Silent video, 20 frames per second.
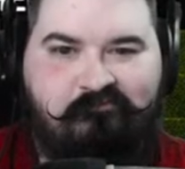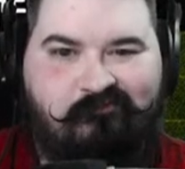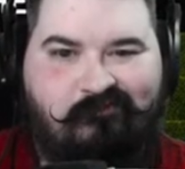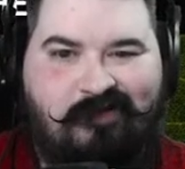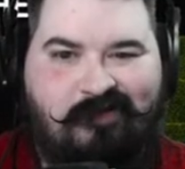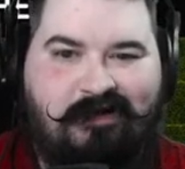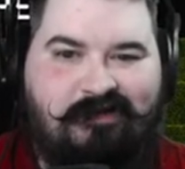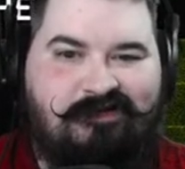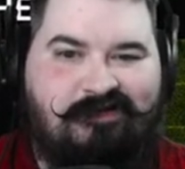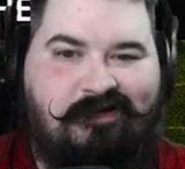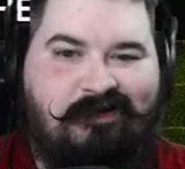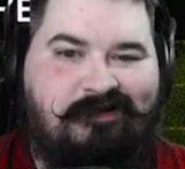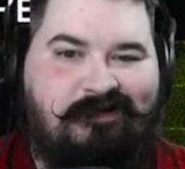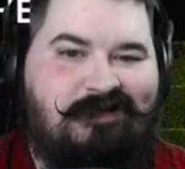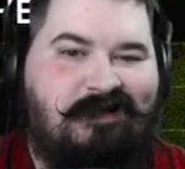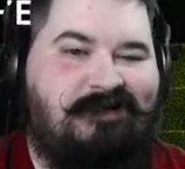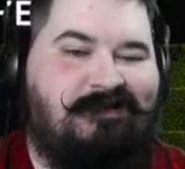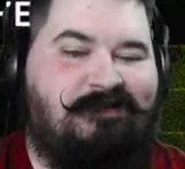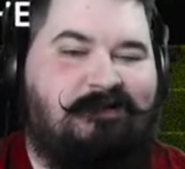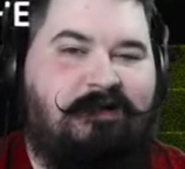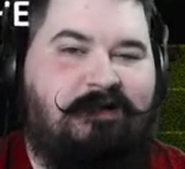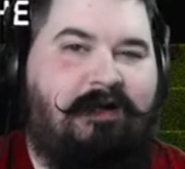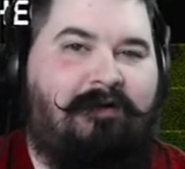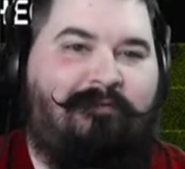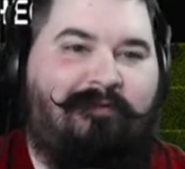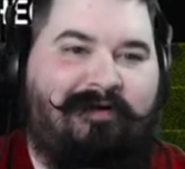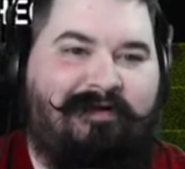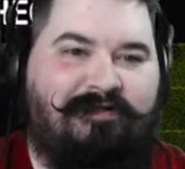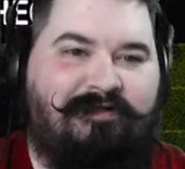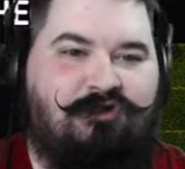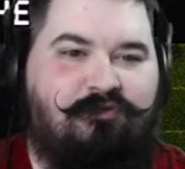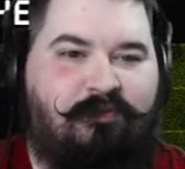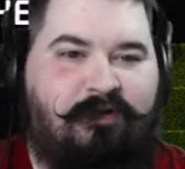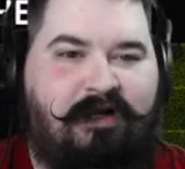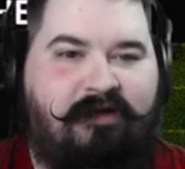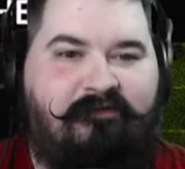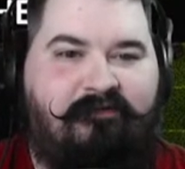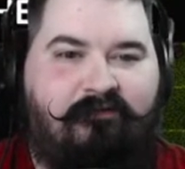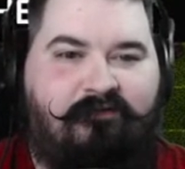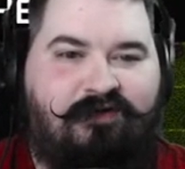Yeah, so like tanks are not running super
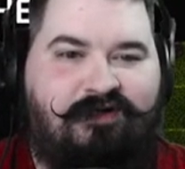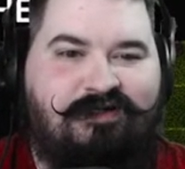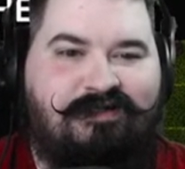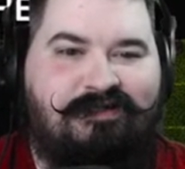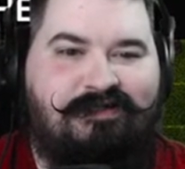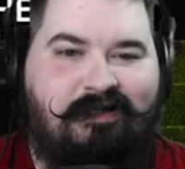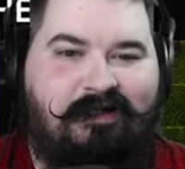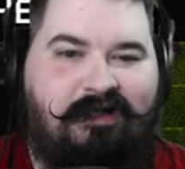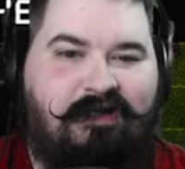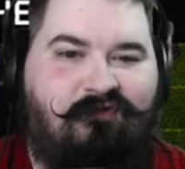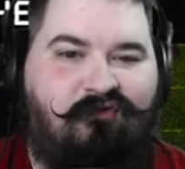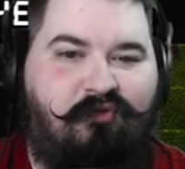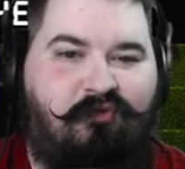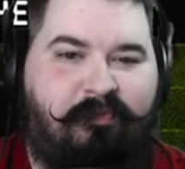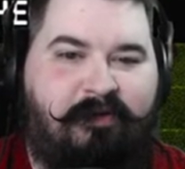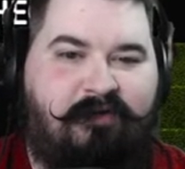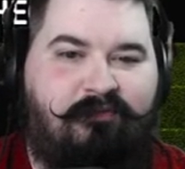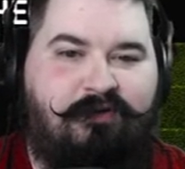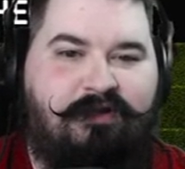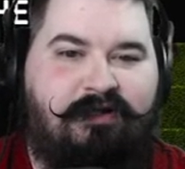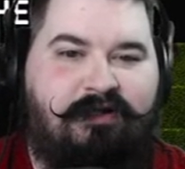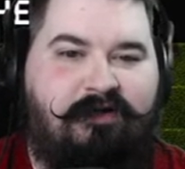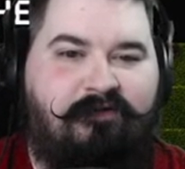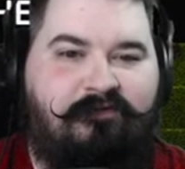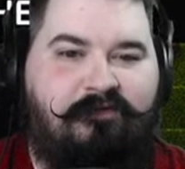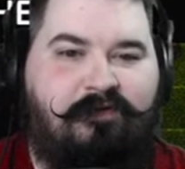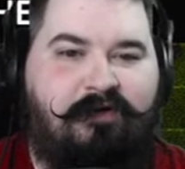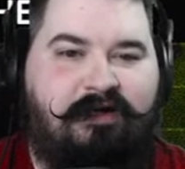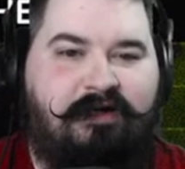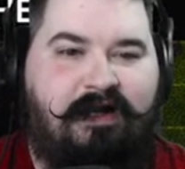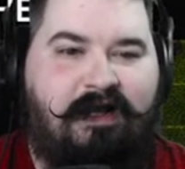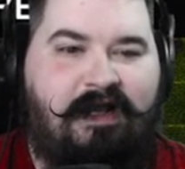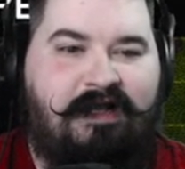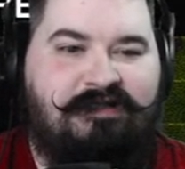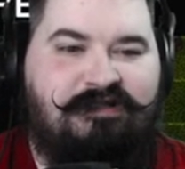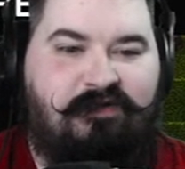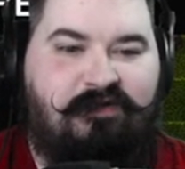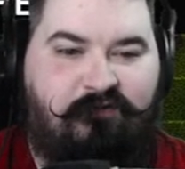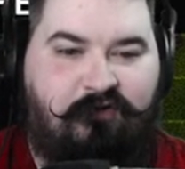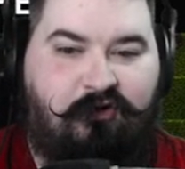heavy Versa. Like if you play with enough crit
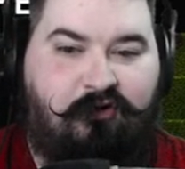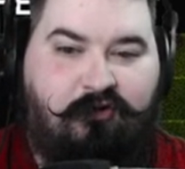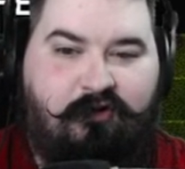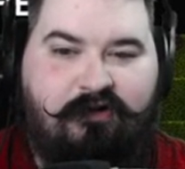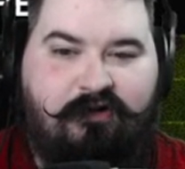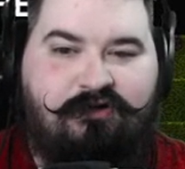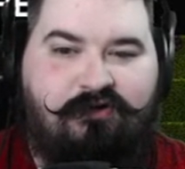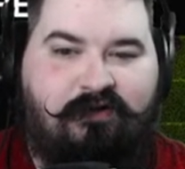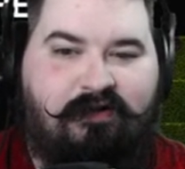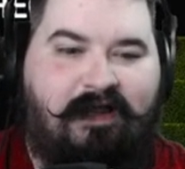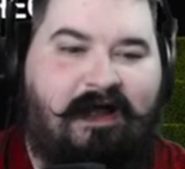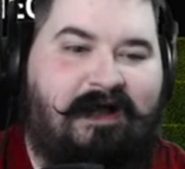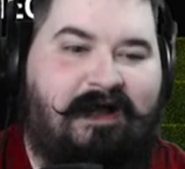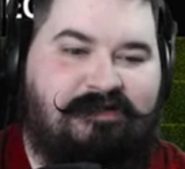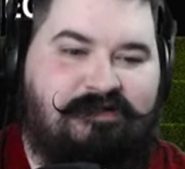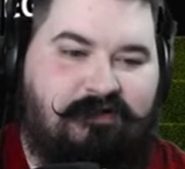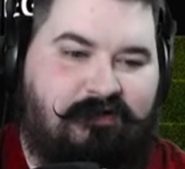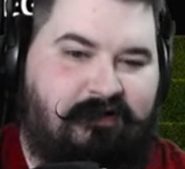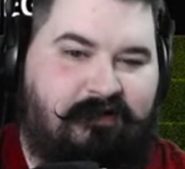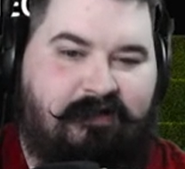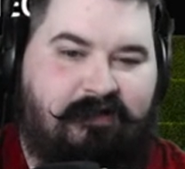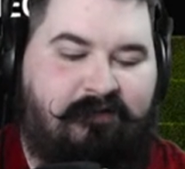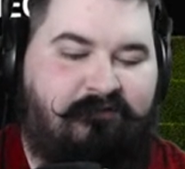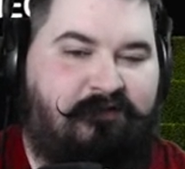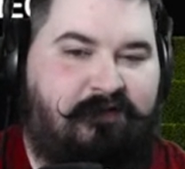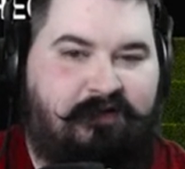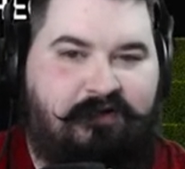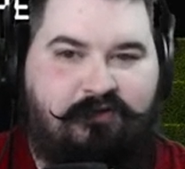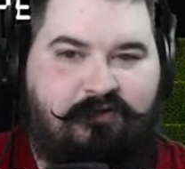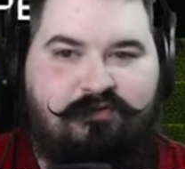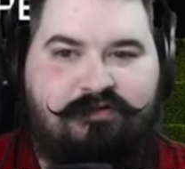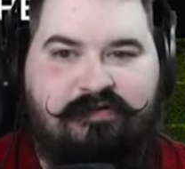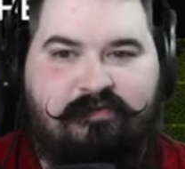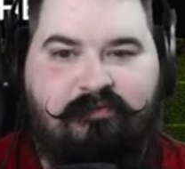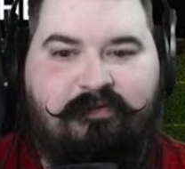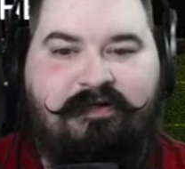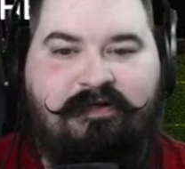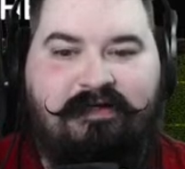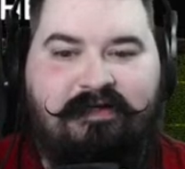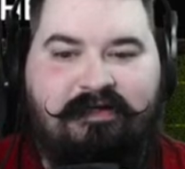haste, if you're good at your class, you could definitely do
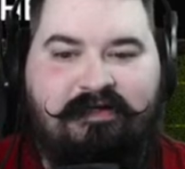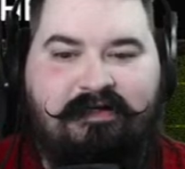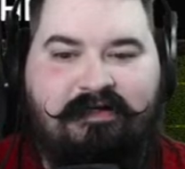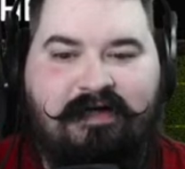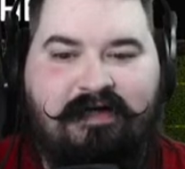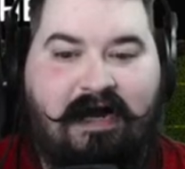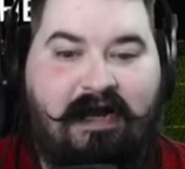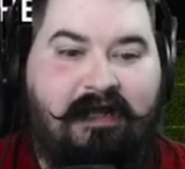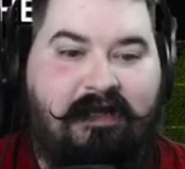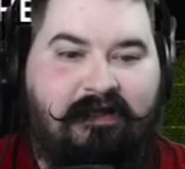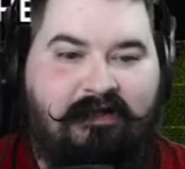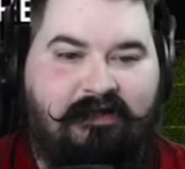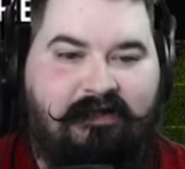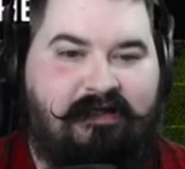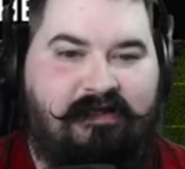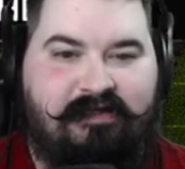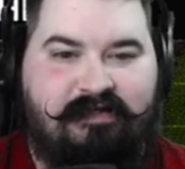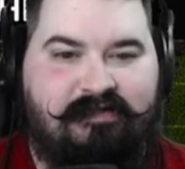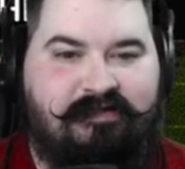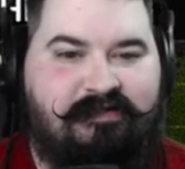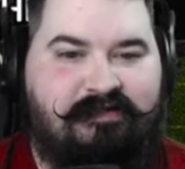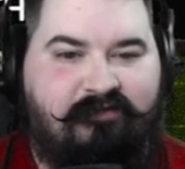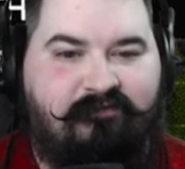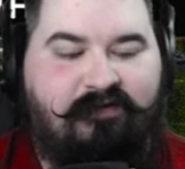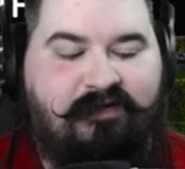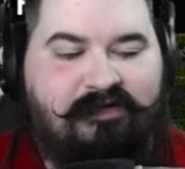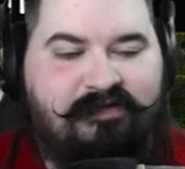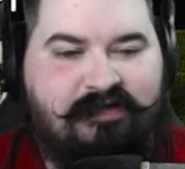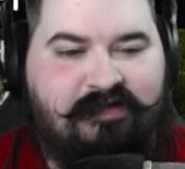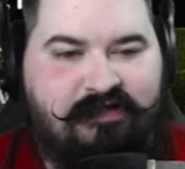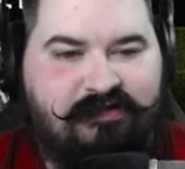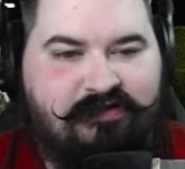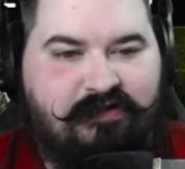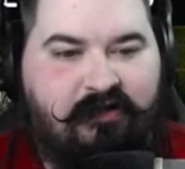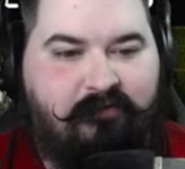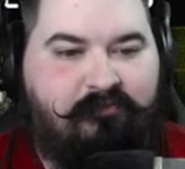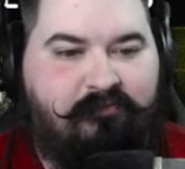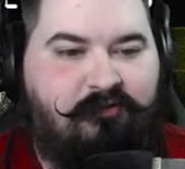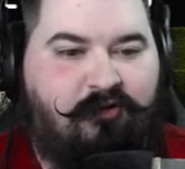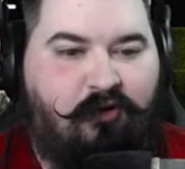some high-end keys. Even this guy's
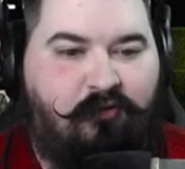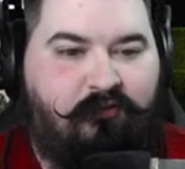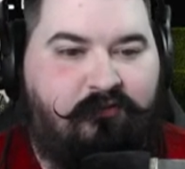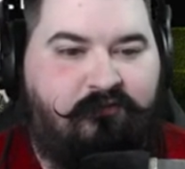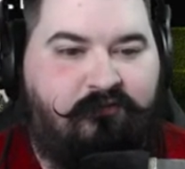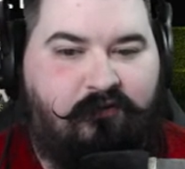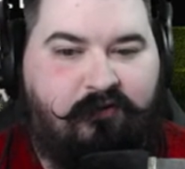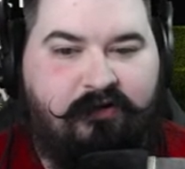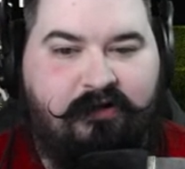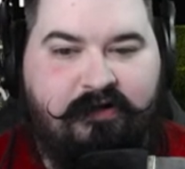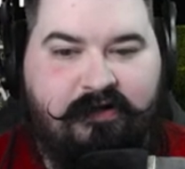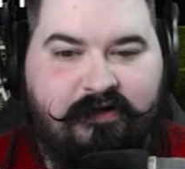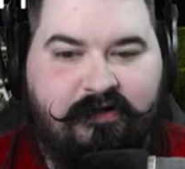not going for,